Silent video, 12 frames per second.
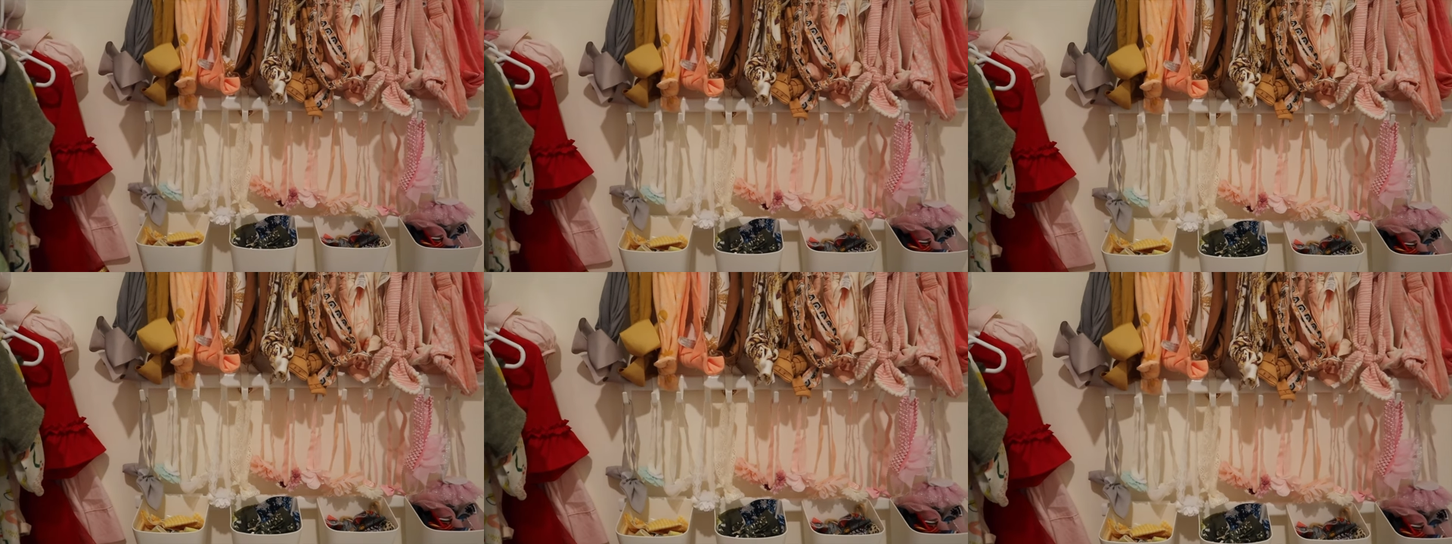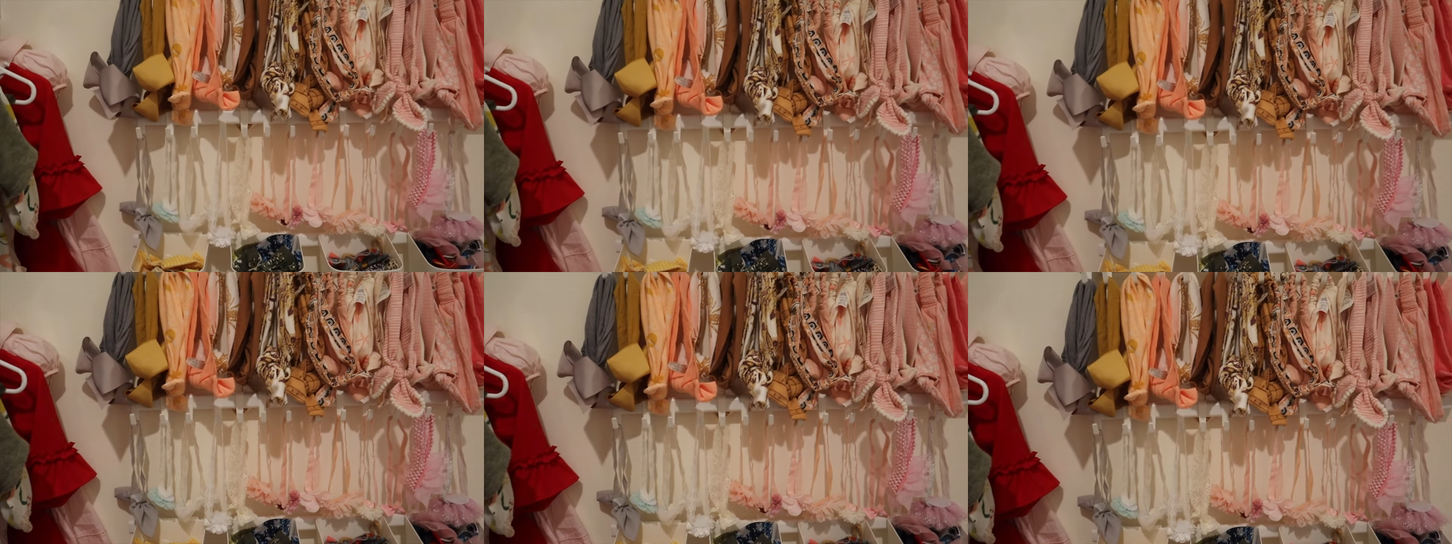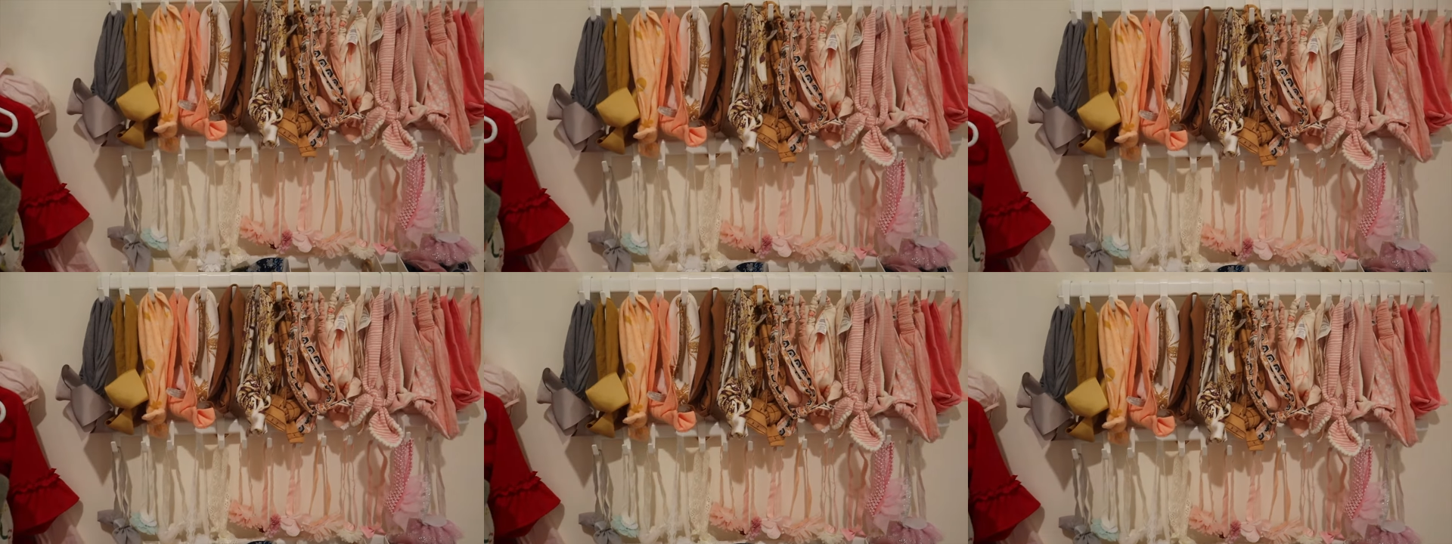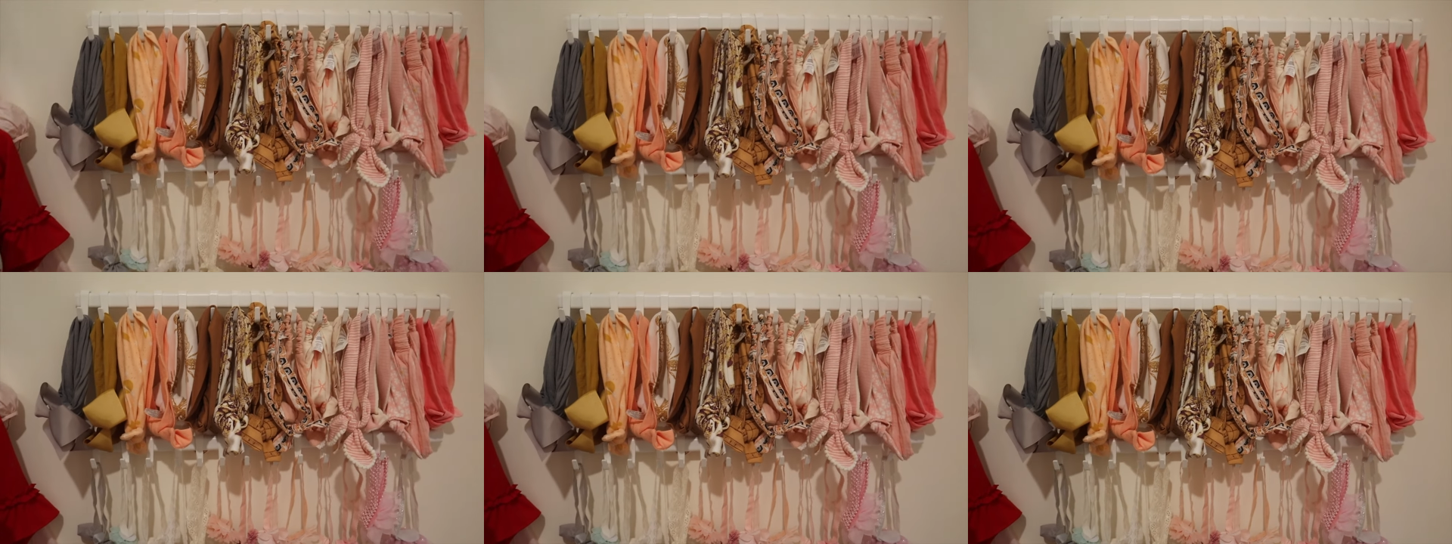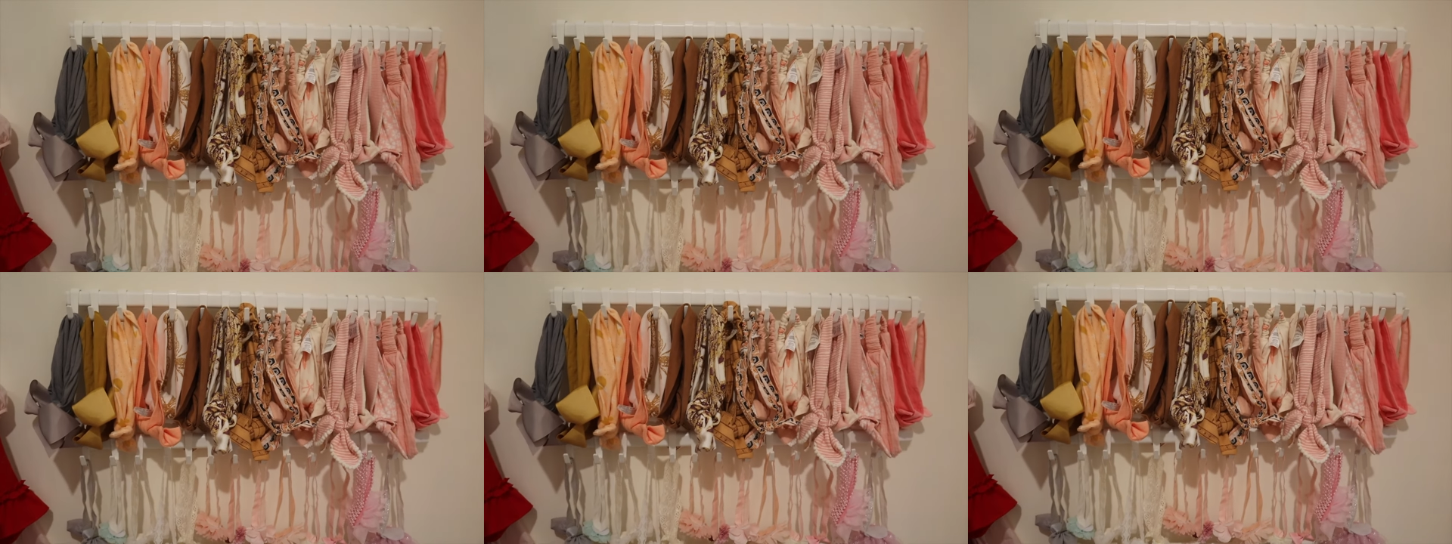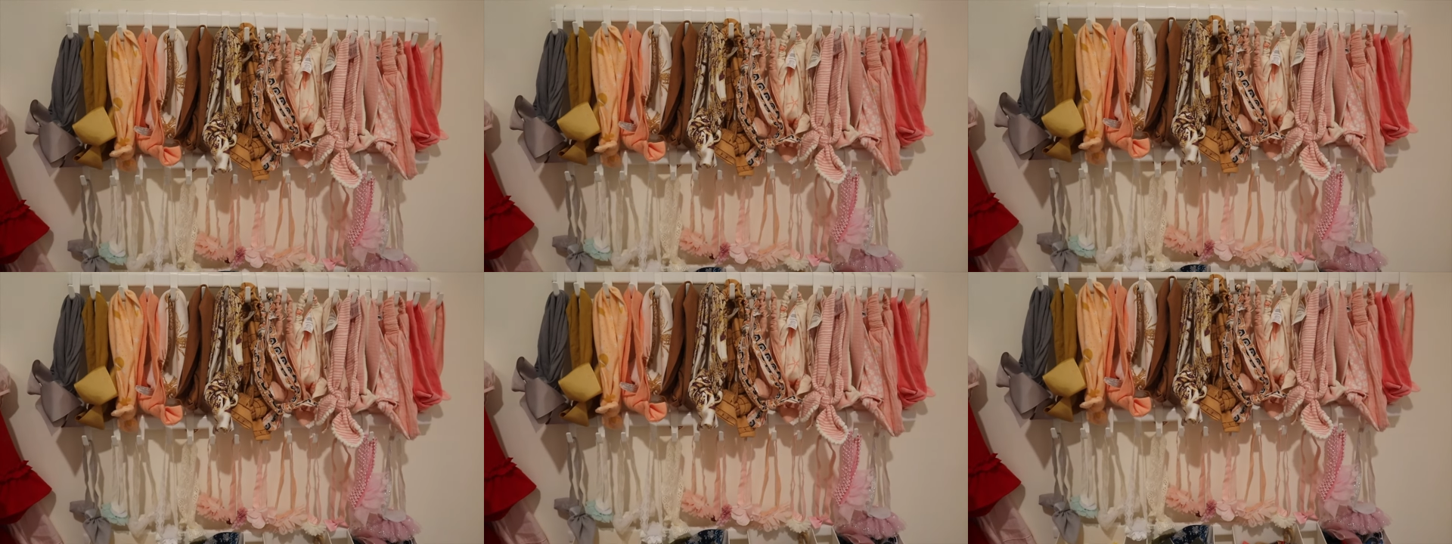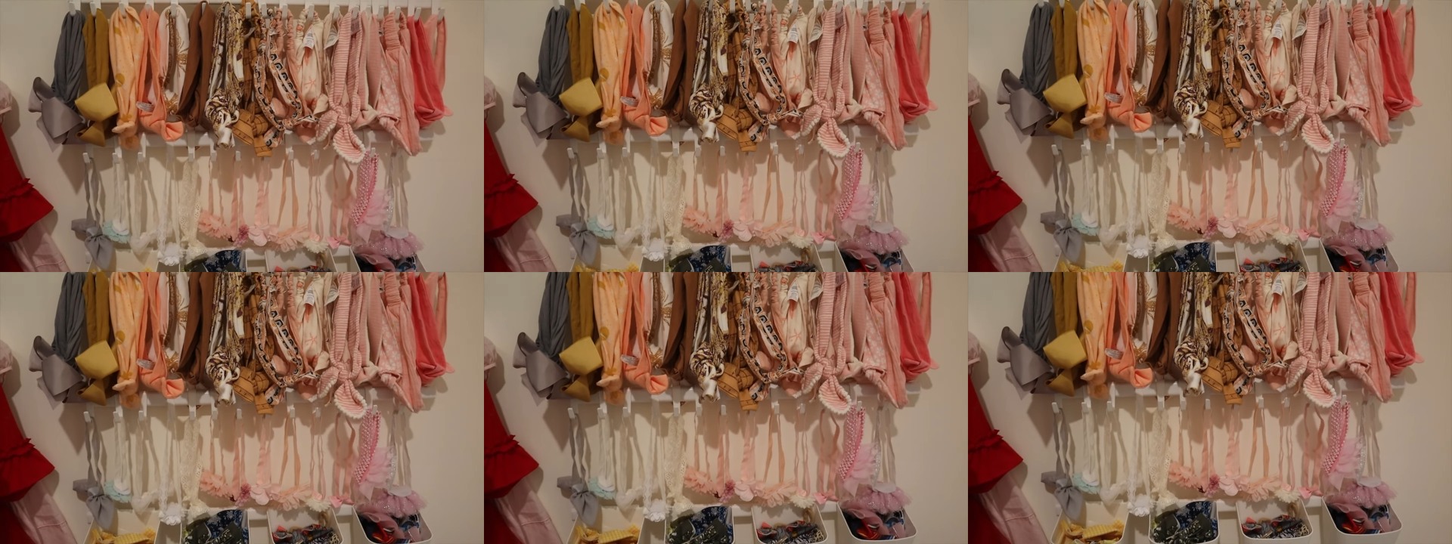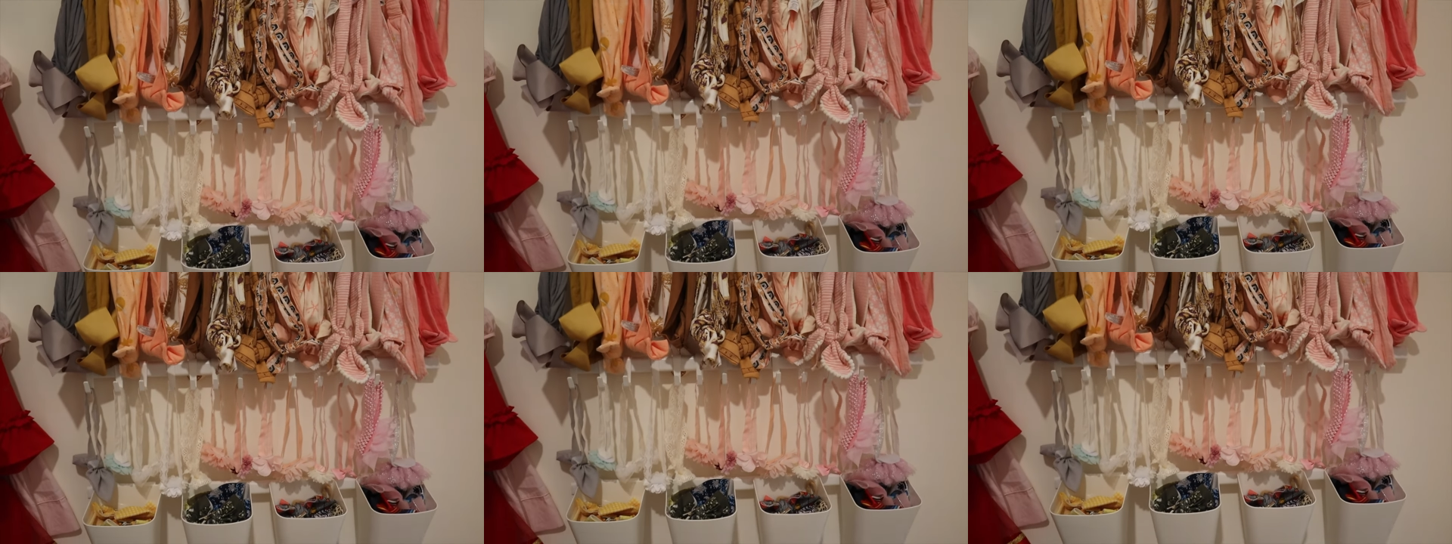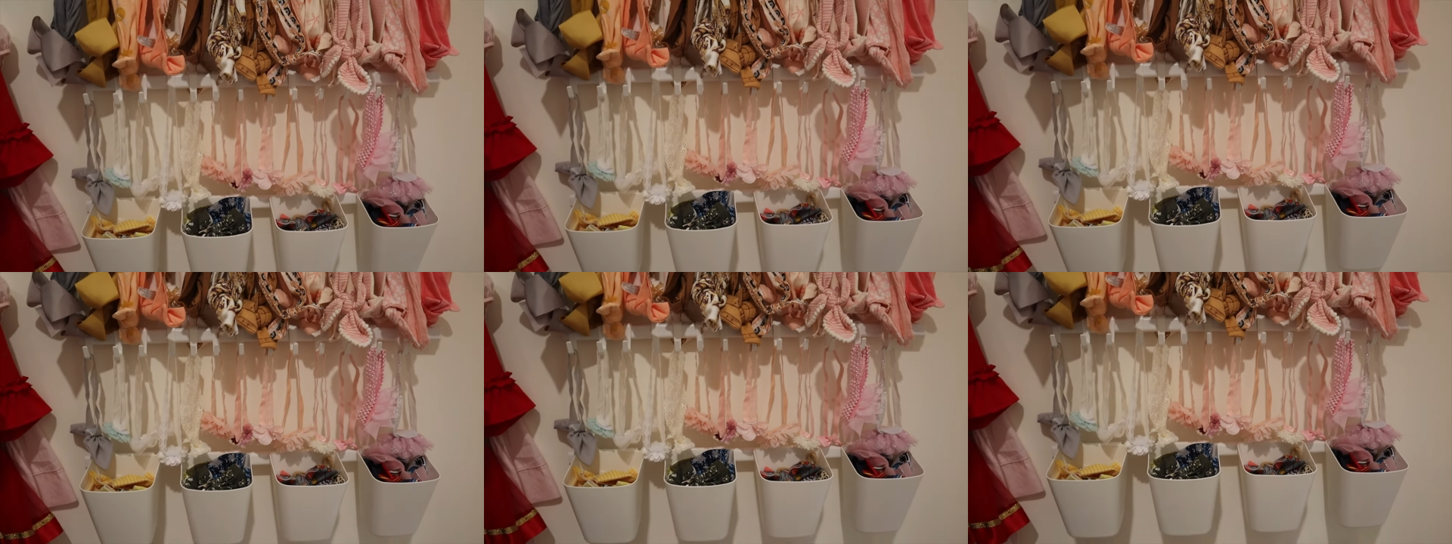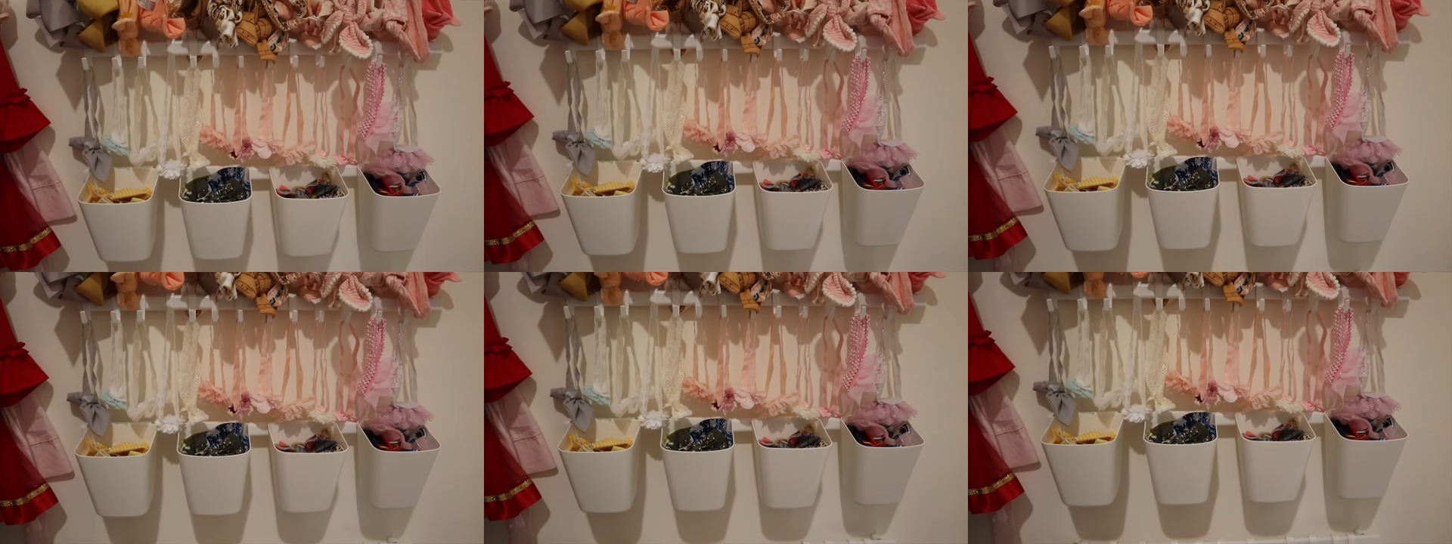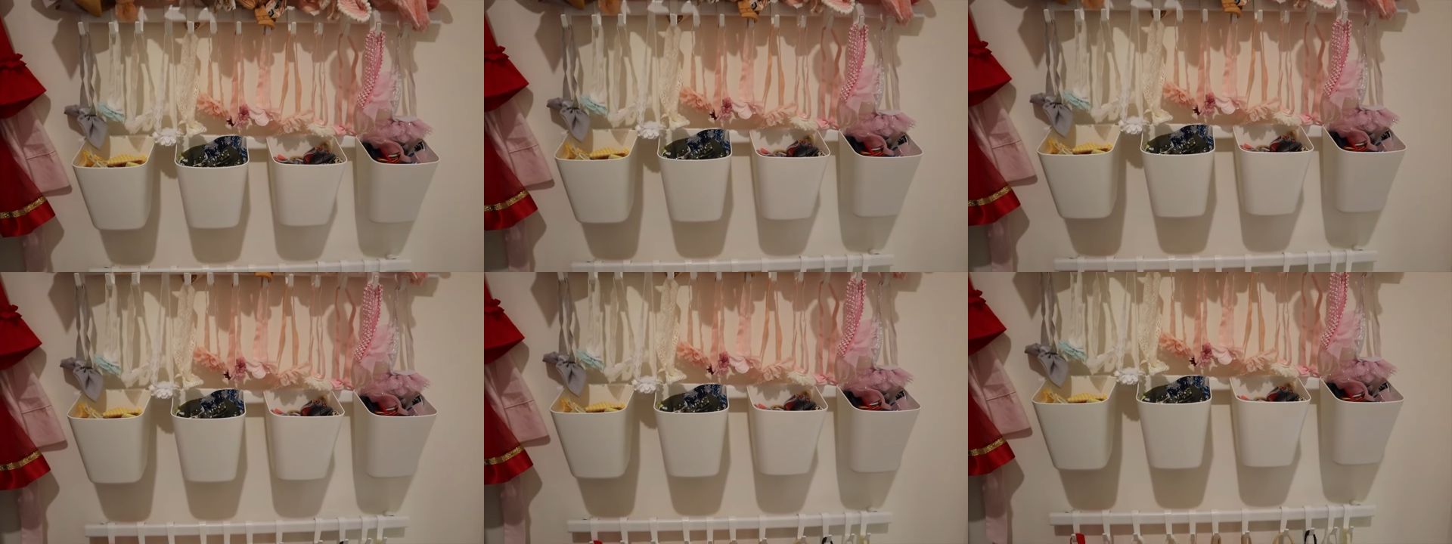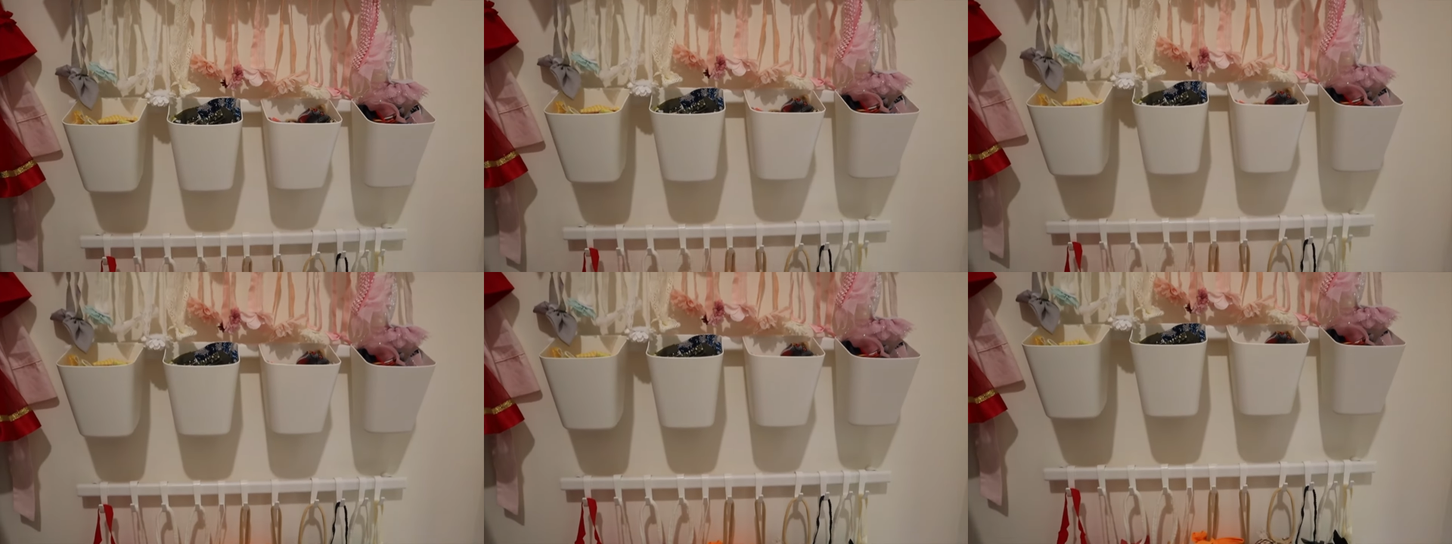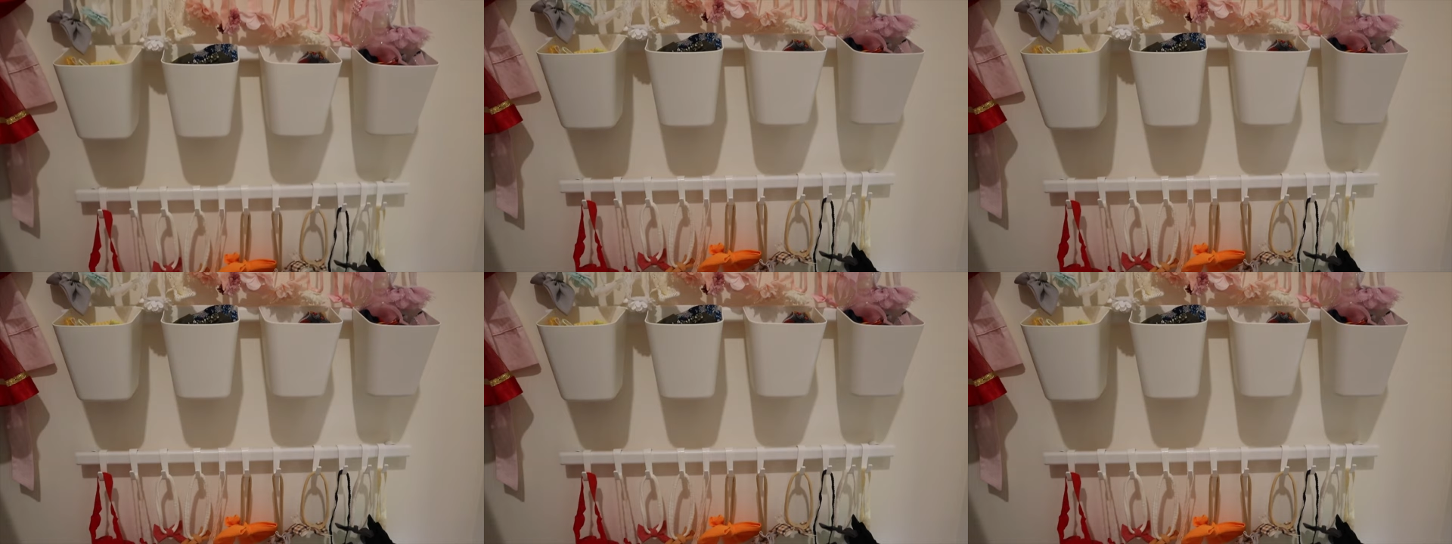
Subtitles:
No face is visible, so there are no lips to read.